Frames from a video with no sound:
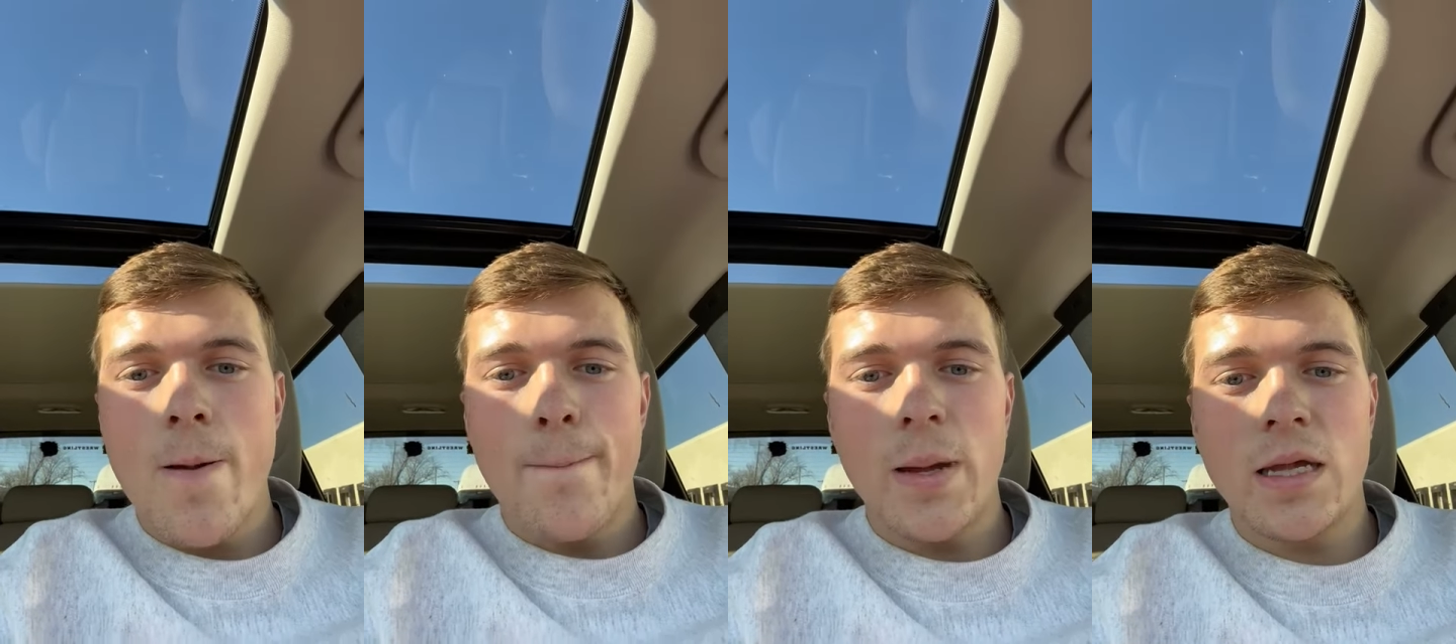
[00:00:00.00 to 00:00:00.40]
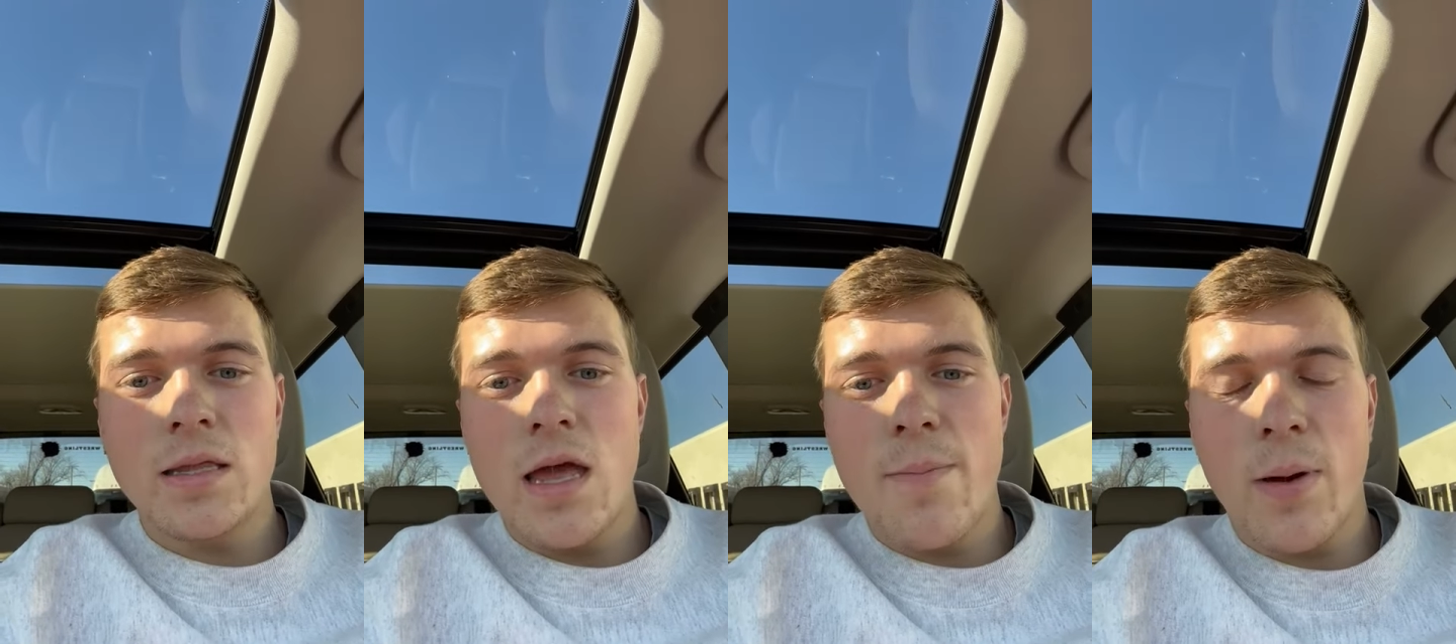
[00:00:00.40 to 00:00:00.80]
making
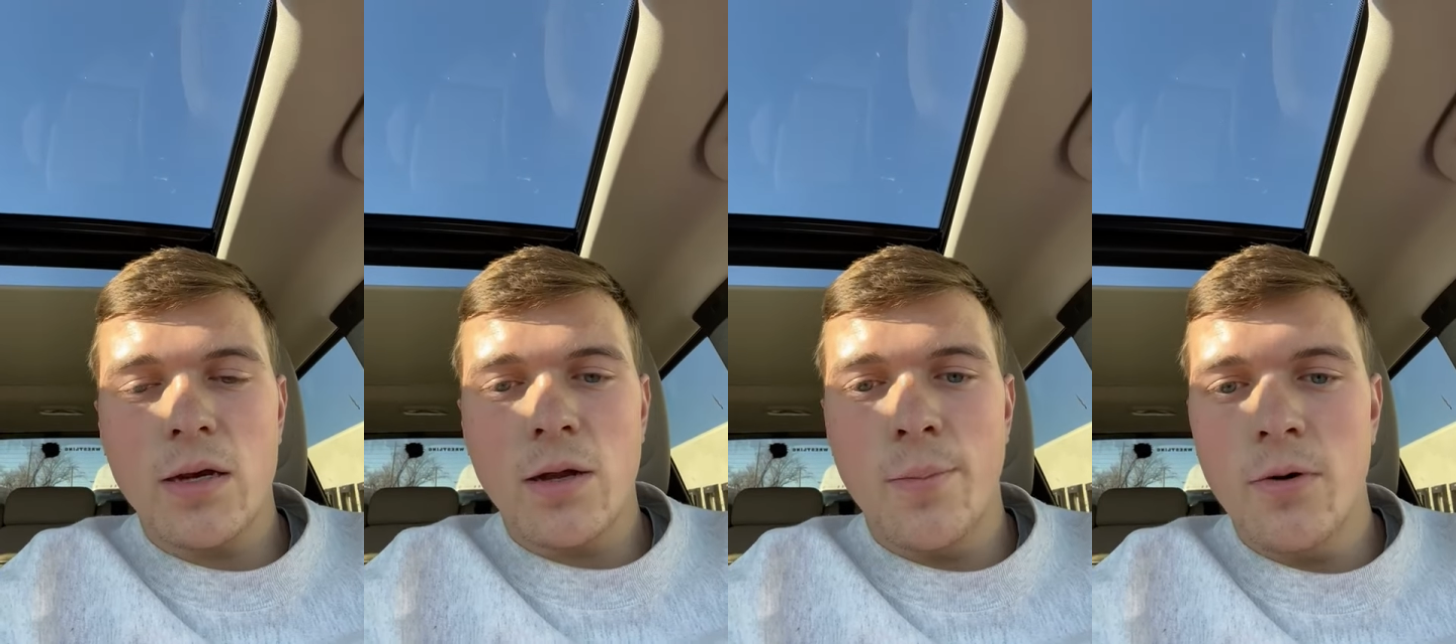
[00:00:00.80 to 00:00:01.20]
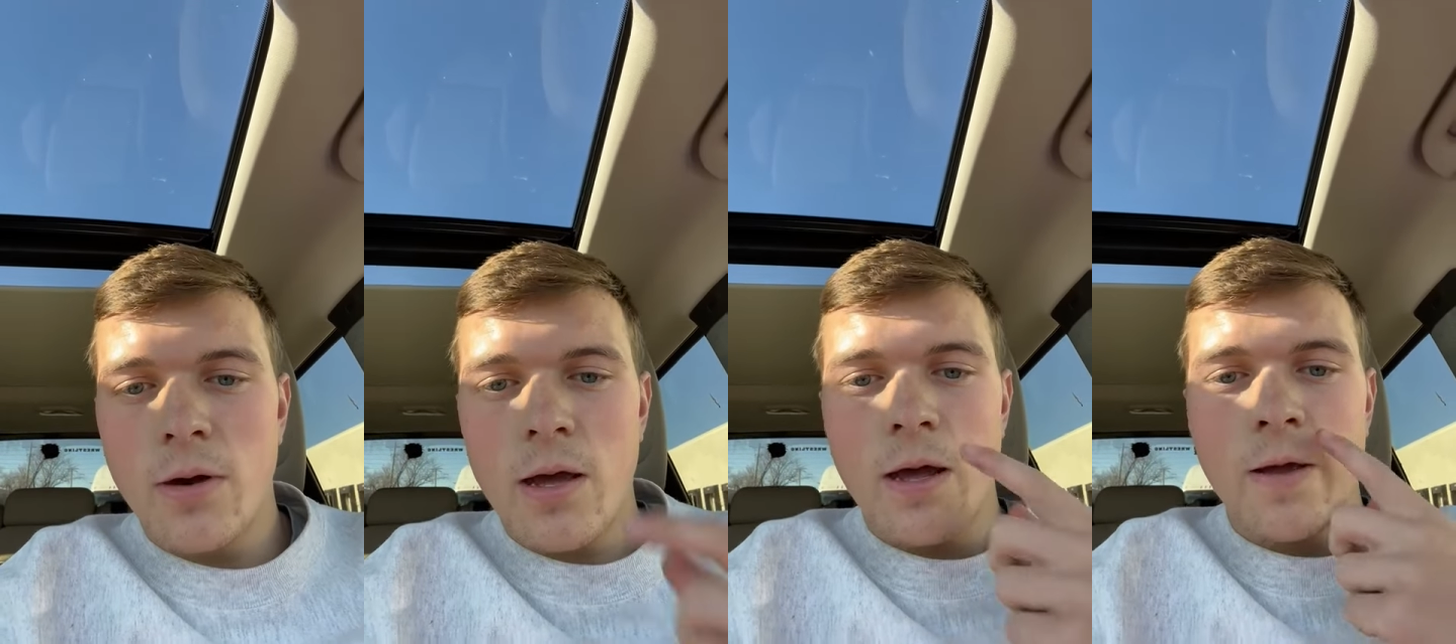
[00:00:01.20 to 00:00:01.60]
the
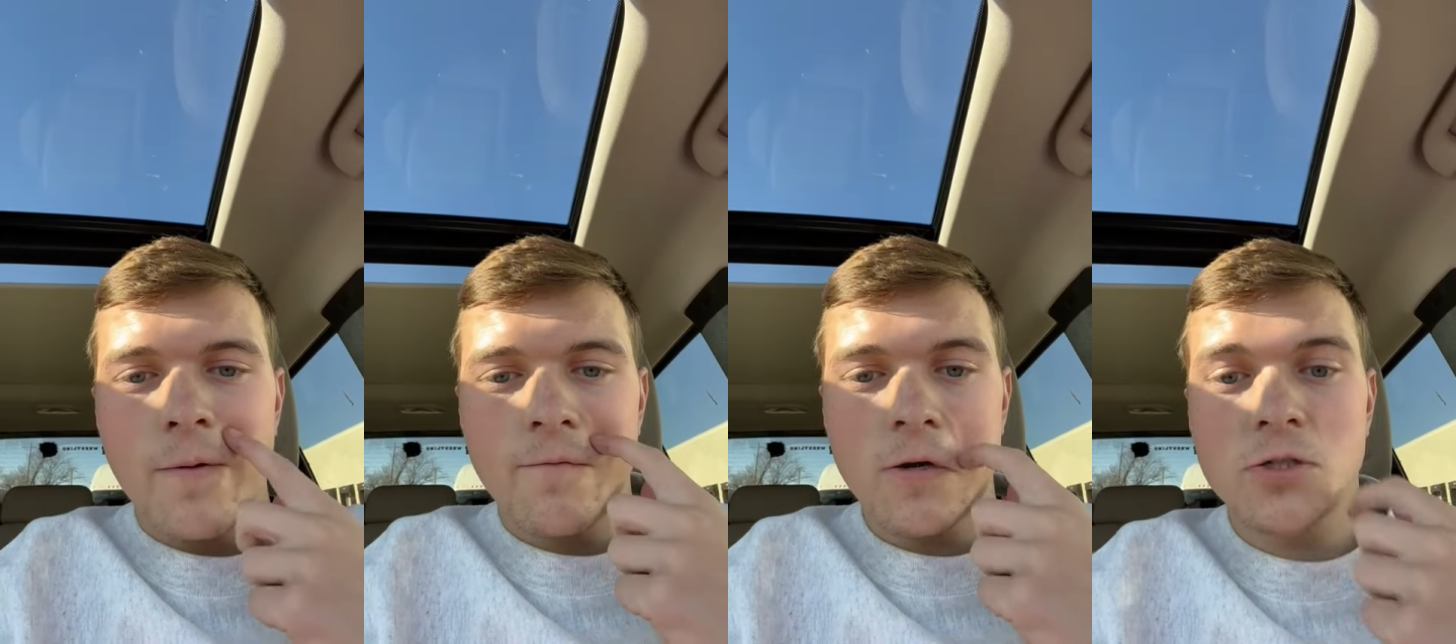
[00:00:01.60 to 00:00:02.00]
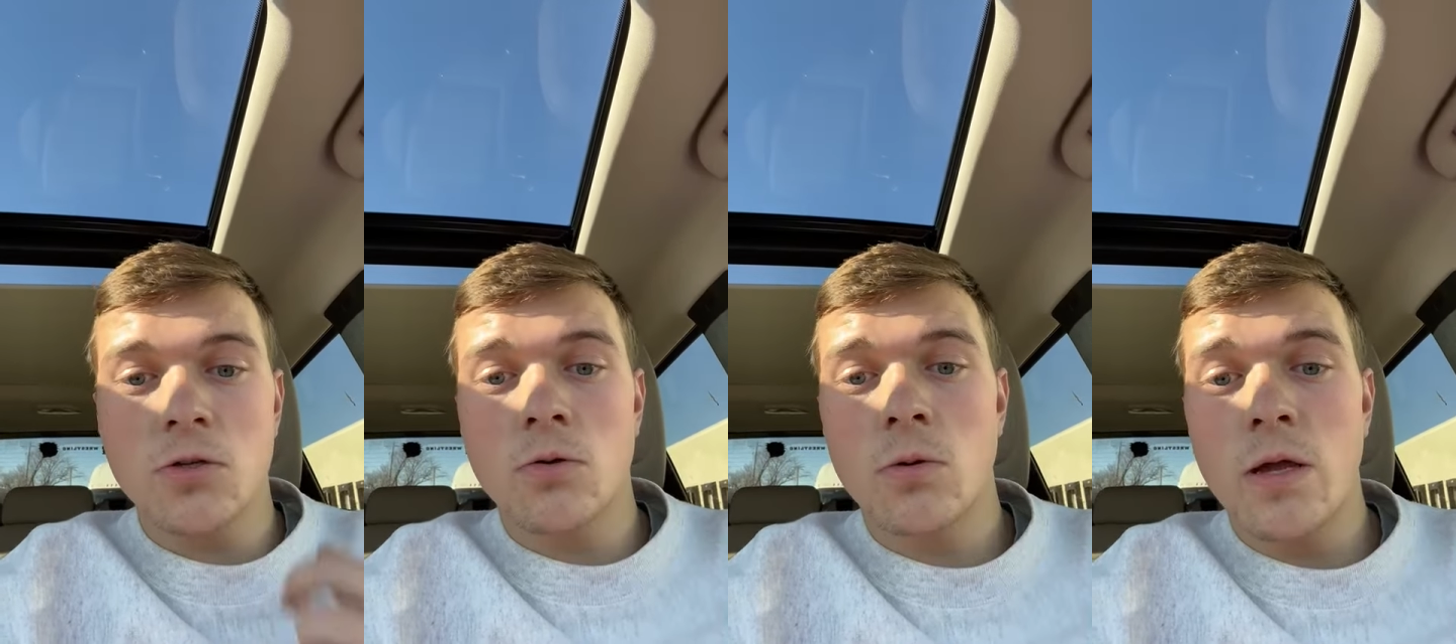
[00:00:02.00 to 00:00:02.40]
MIAA Wrestle
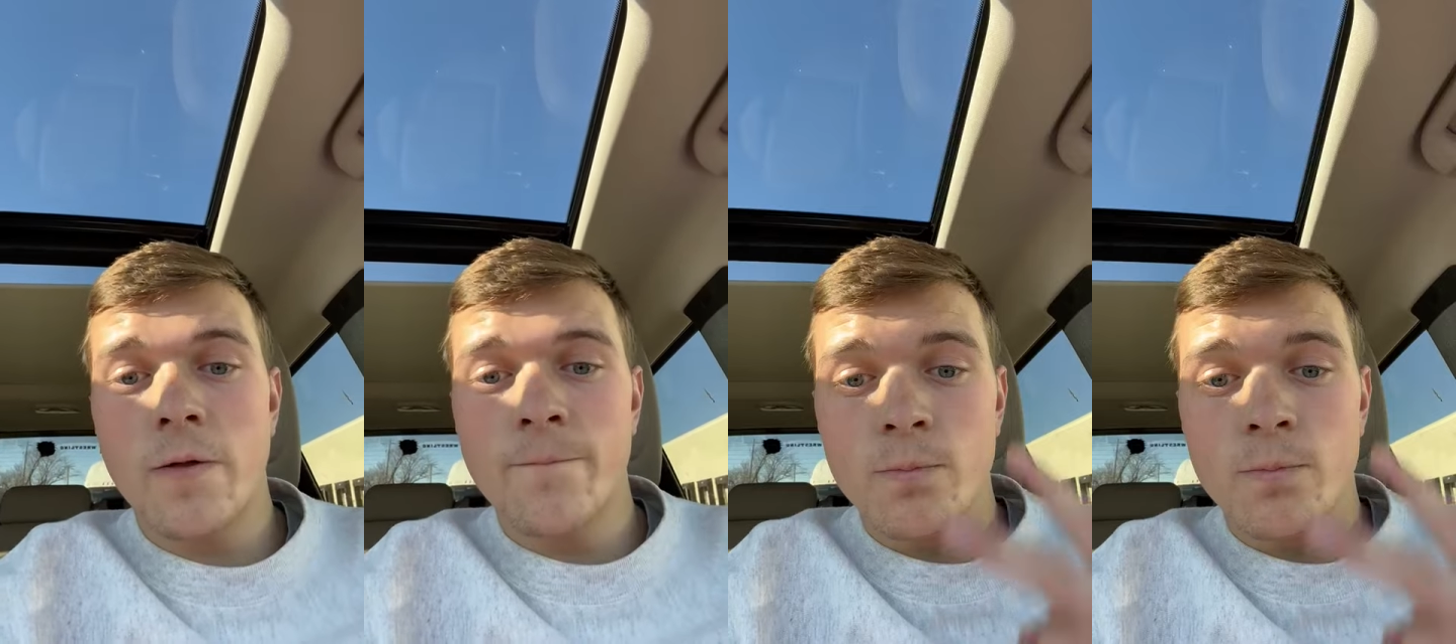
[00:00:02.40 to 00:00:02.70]
of the Week